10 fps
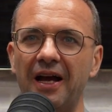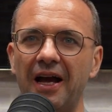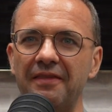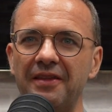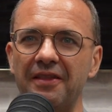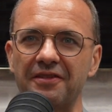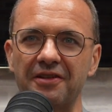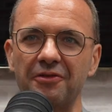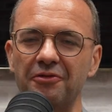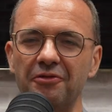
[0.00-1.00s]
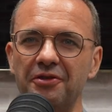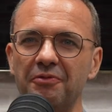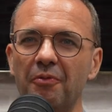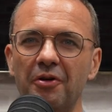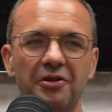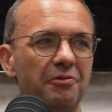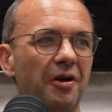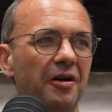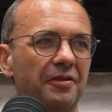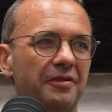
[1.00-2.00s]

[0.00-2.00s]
And then the son or daughter will want to do art.